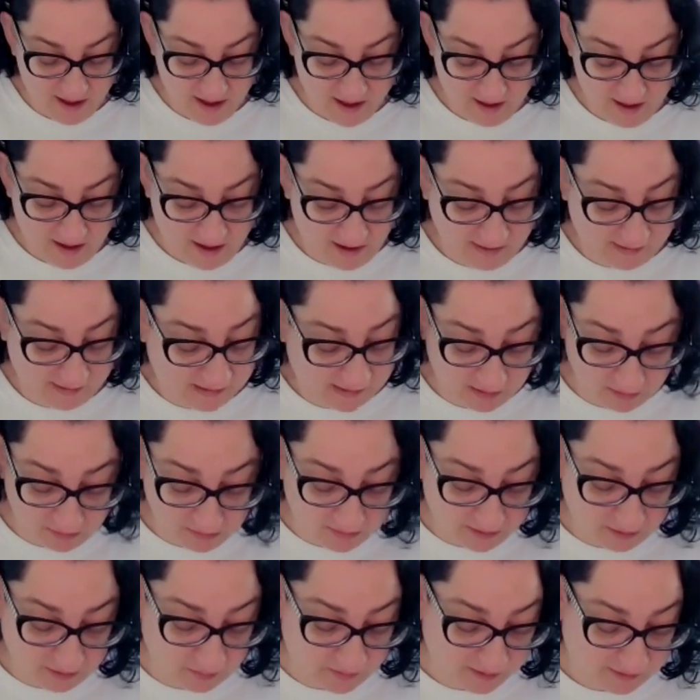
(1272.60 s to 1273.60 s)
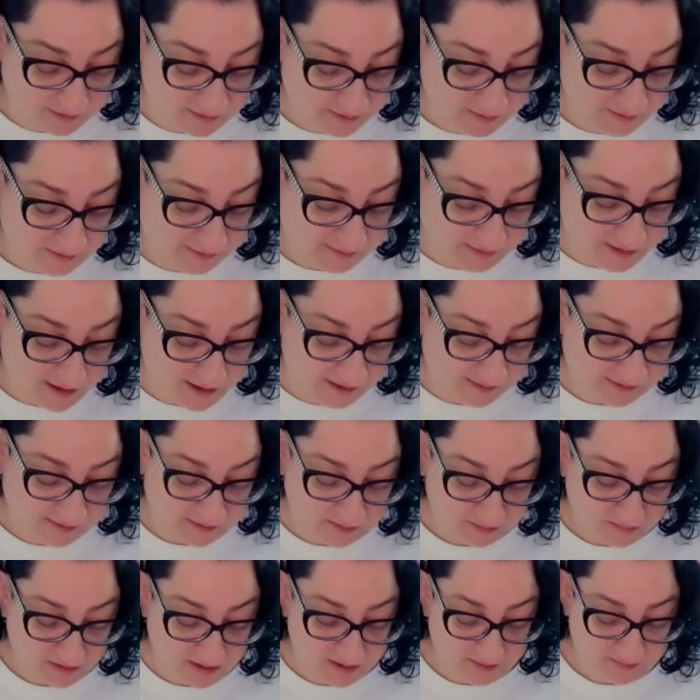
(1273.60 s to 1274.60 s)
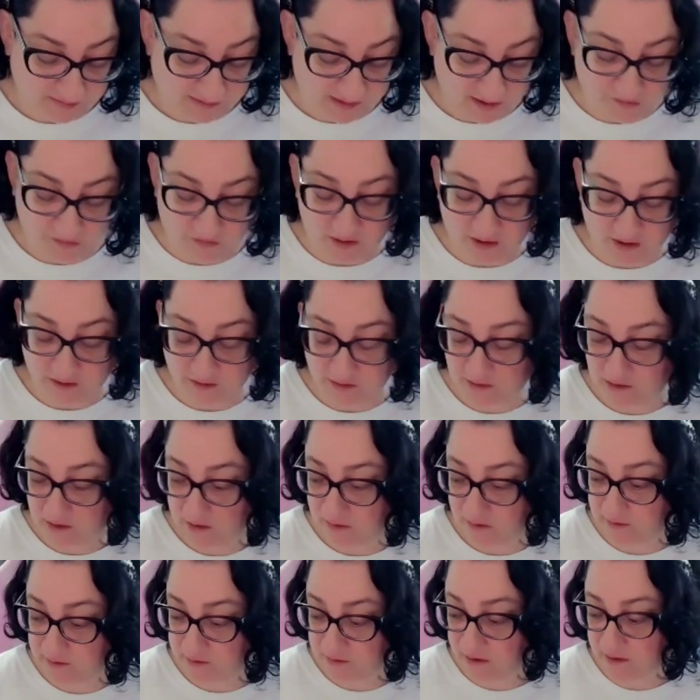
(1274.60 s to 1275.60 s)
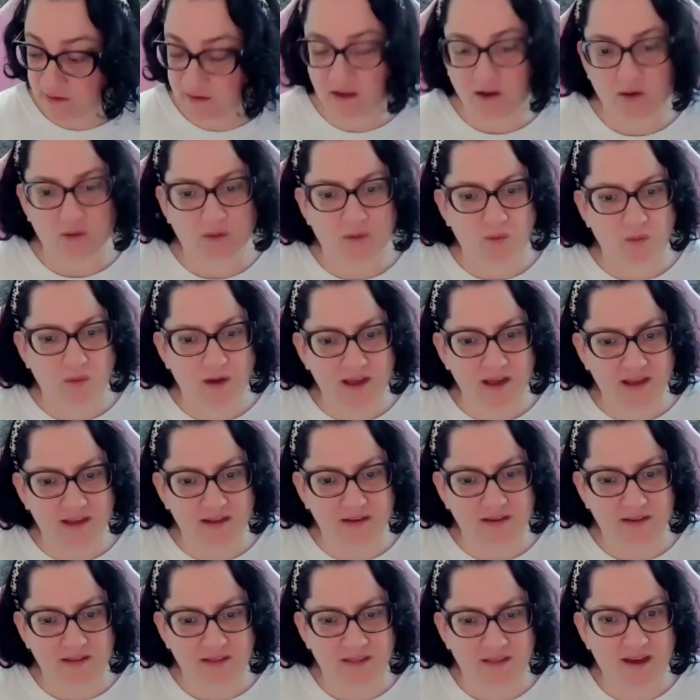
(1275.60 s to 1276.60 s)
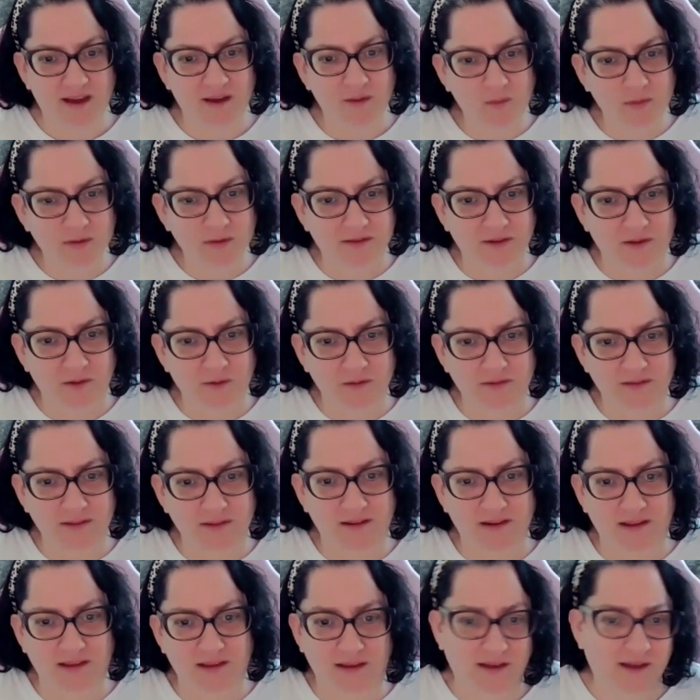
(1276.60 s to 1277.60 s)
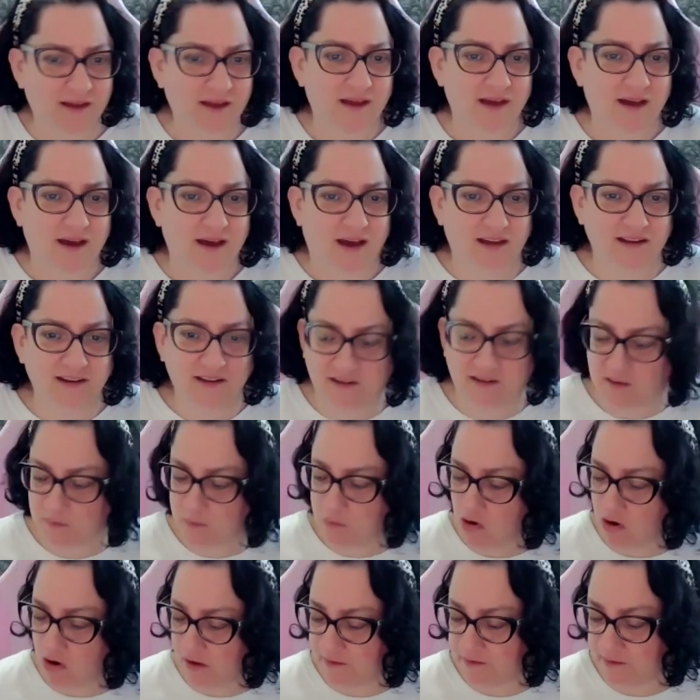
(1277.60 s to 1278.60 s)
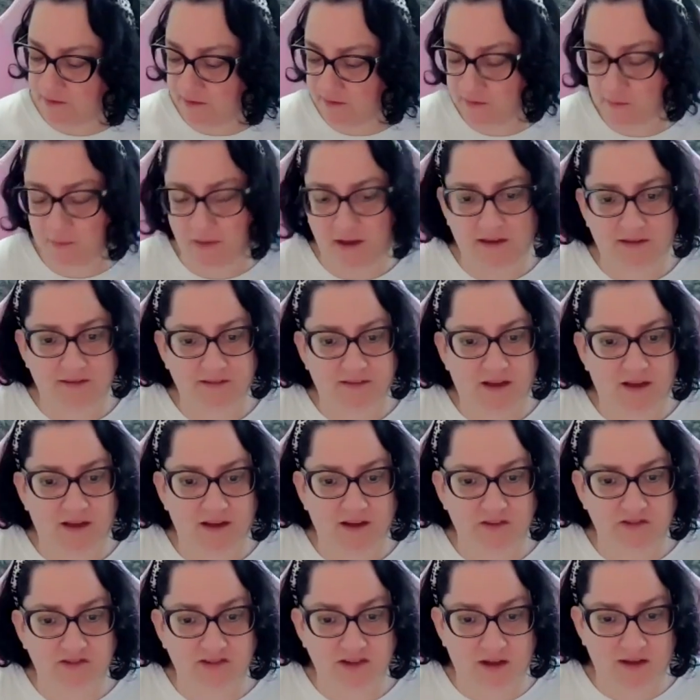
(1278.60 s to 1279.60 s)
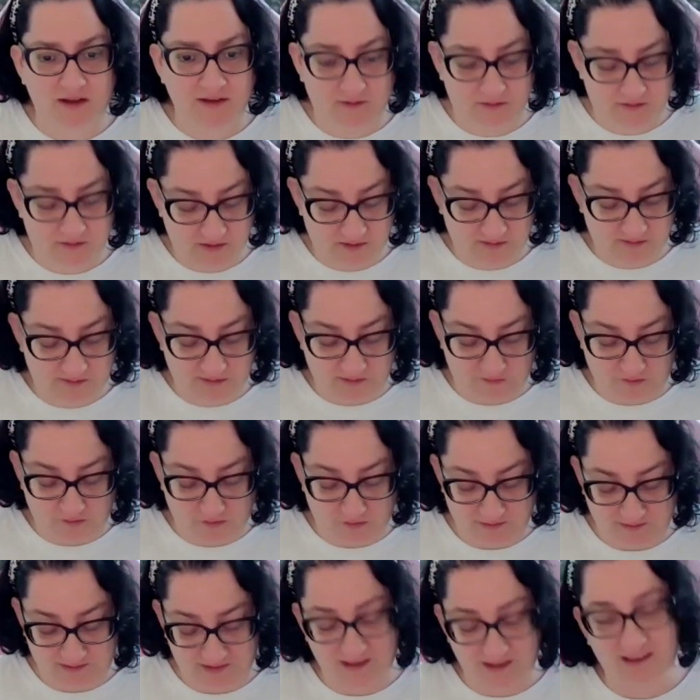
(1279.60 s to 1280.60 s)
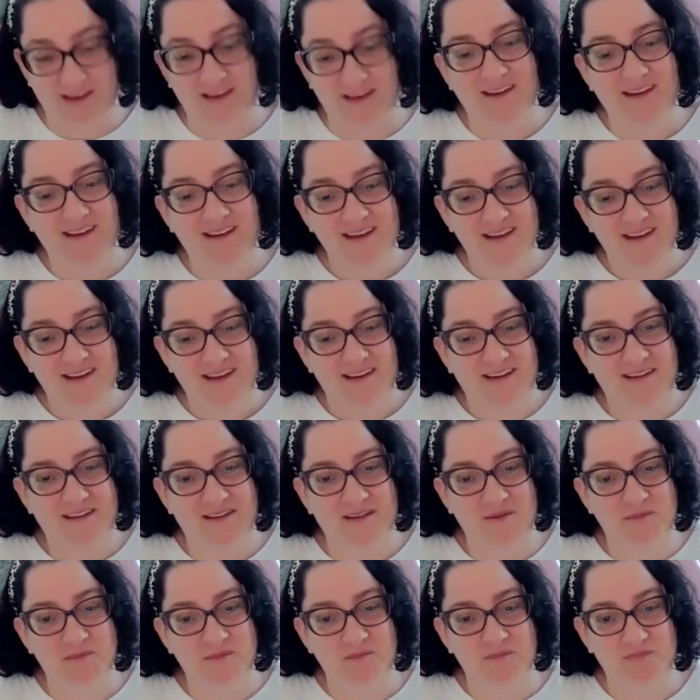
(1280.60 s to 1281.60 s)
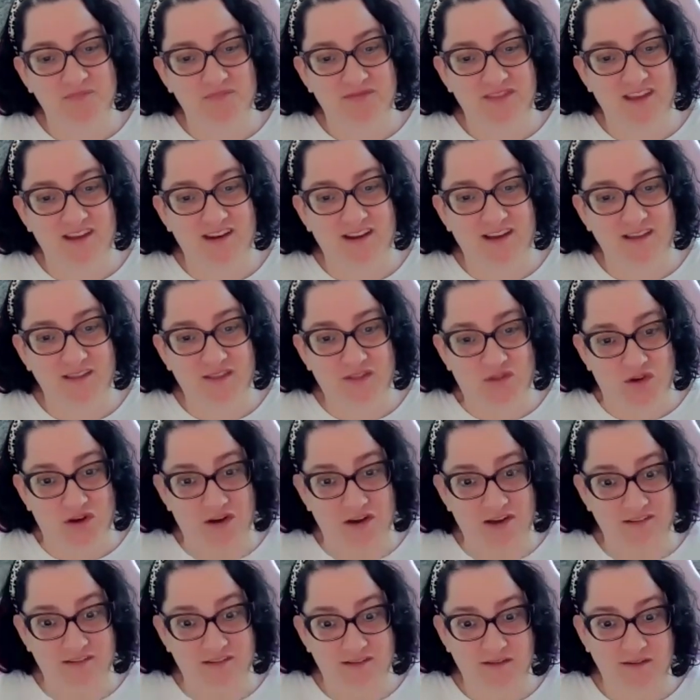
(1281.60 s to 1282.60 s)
I still do it to this day. Sometimes I find things and I go, wait, that was OCD. I need to process my entire childhood differently than I thought.